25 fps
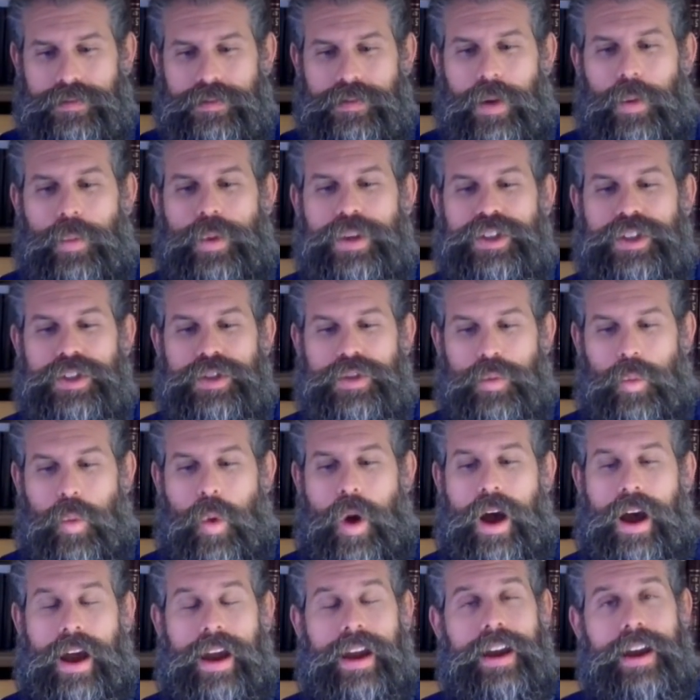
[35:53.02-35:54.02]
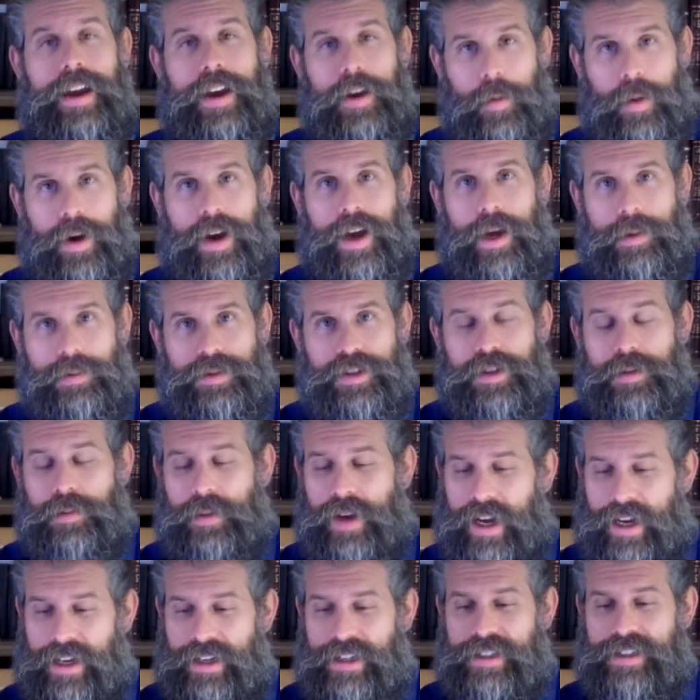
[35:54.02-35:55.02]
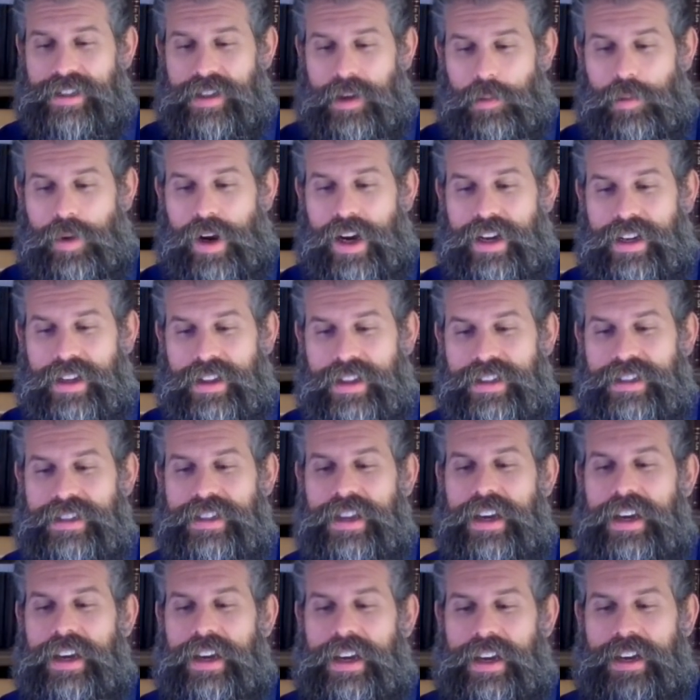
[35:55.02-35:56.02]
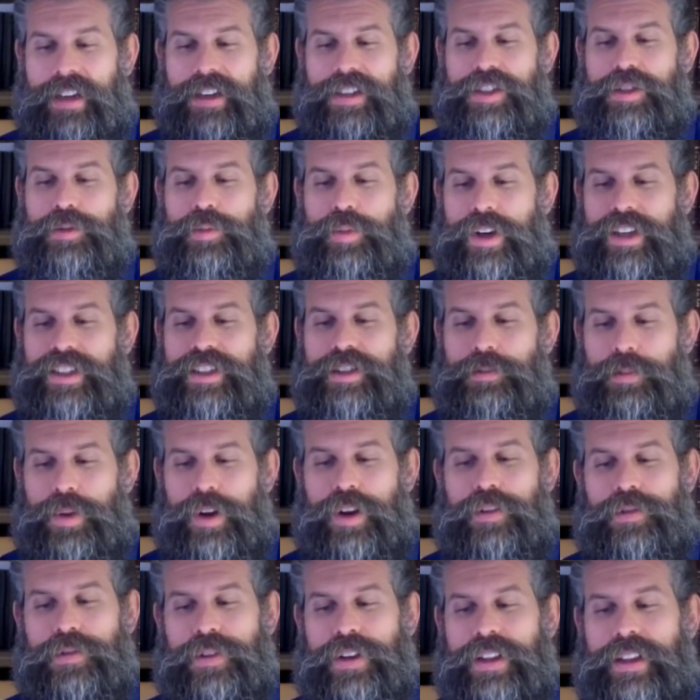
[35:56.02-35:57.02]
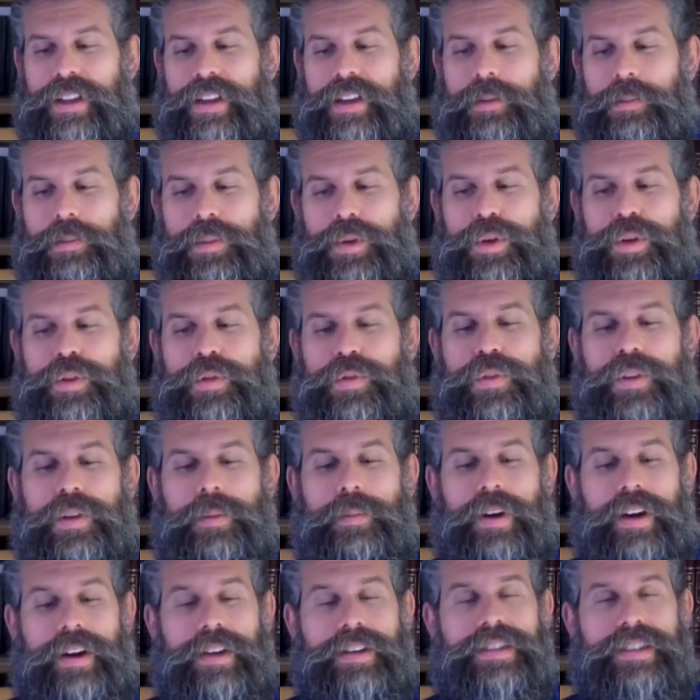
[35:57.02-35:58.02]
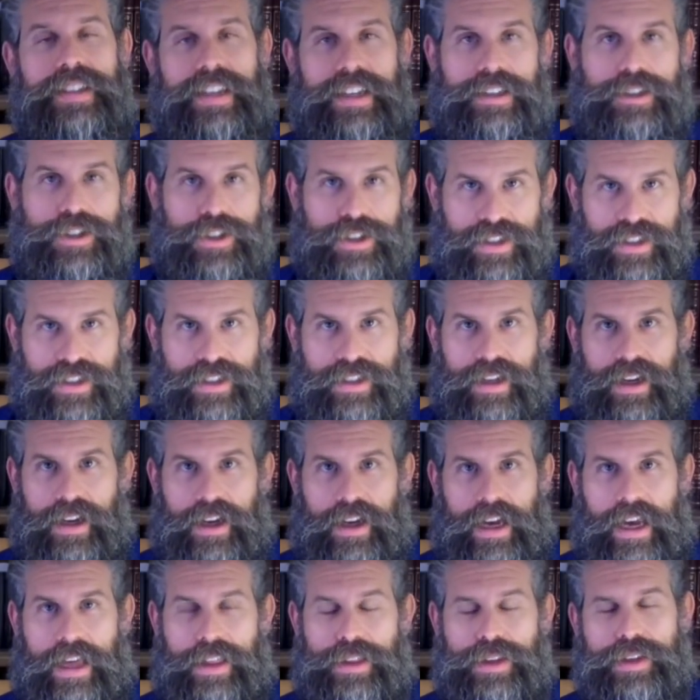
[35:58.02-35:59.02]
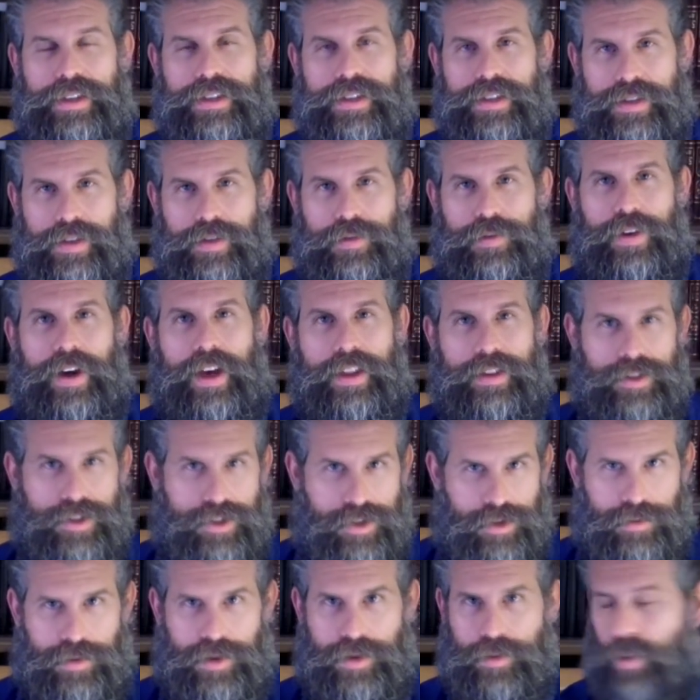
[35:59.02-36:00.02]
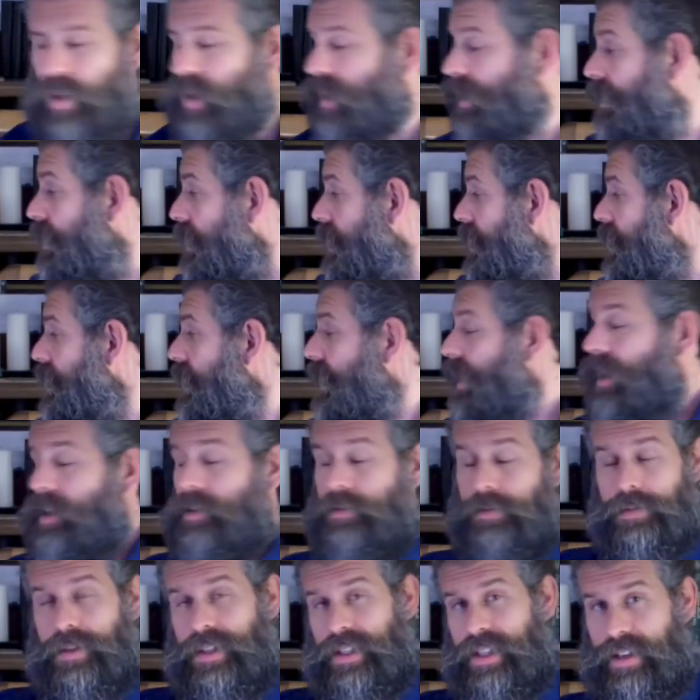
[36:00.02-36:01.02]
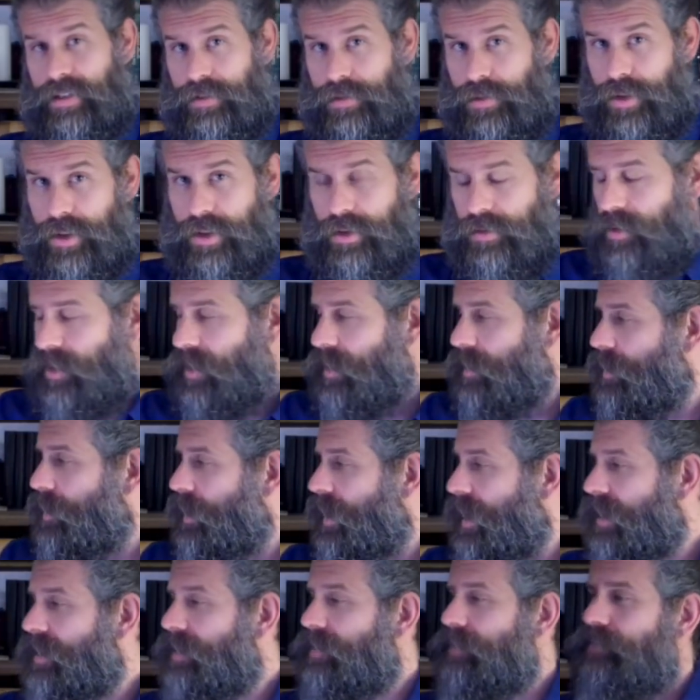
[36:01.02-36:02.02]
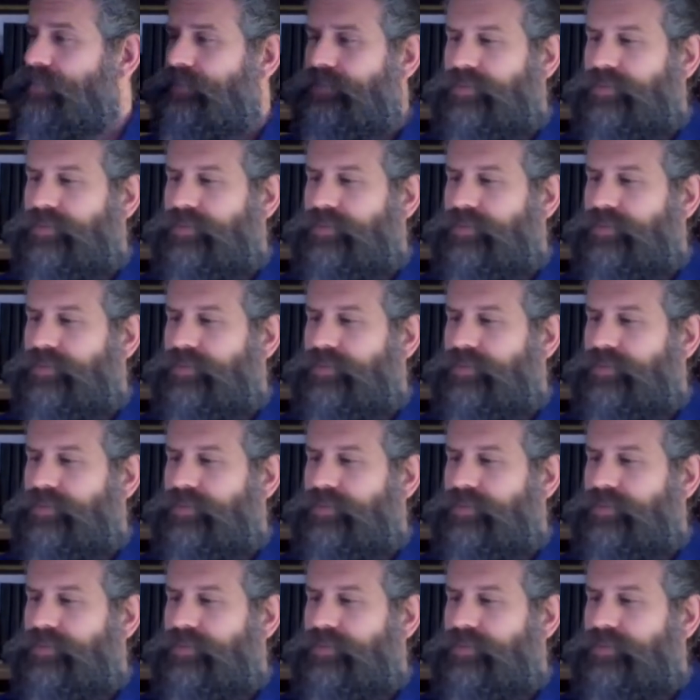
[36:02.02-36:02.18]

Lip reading: Which is why what comes to mind as I'm writing this, it expressed perfectly and beautifully by our sages in Ethics of the Fathers 3:1. I'm going to read that for you real quick.